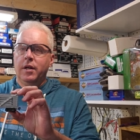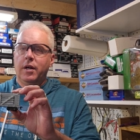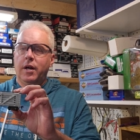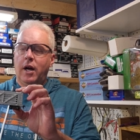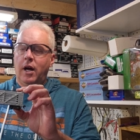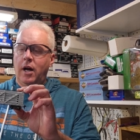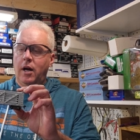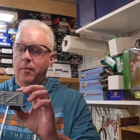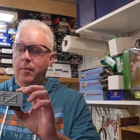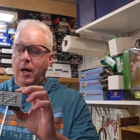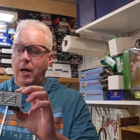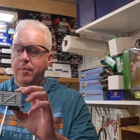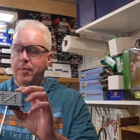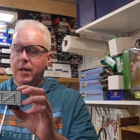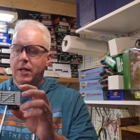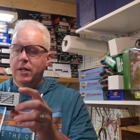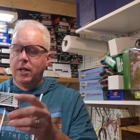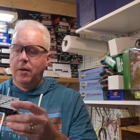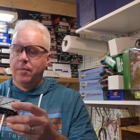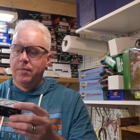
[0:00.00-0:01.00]
um, I
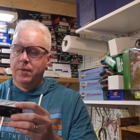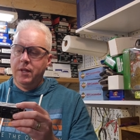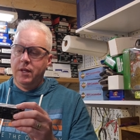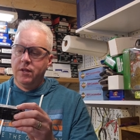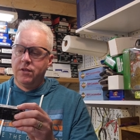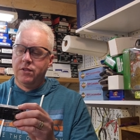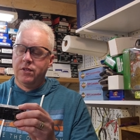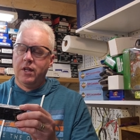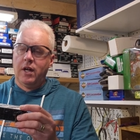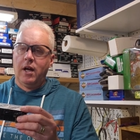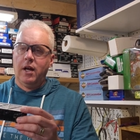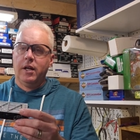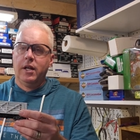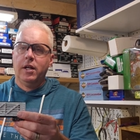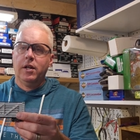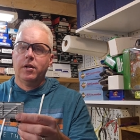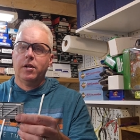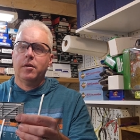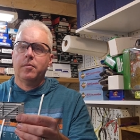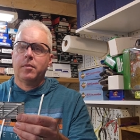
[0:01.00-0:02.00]
picked up this uh,
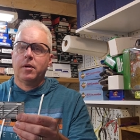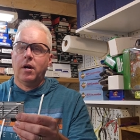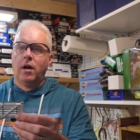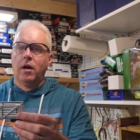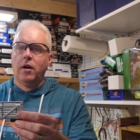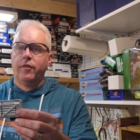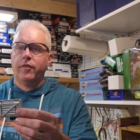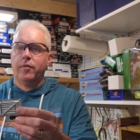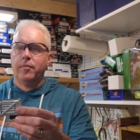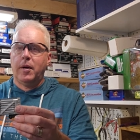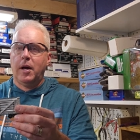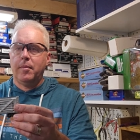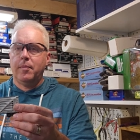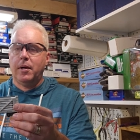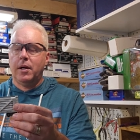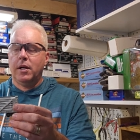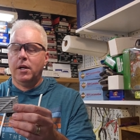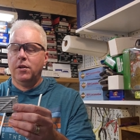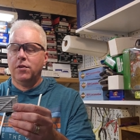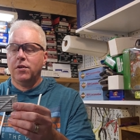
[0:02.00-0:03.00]
helium car for my
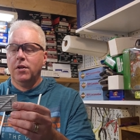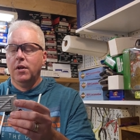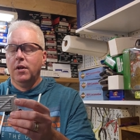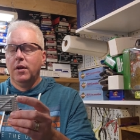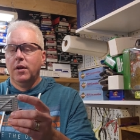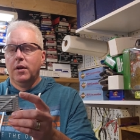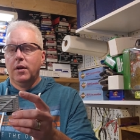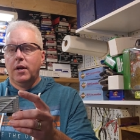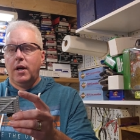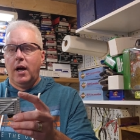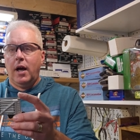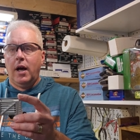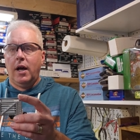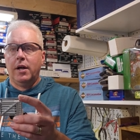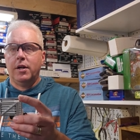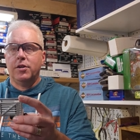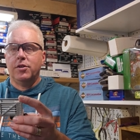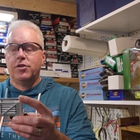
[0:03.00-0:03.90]
buddies uh,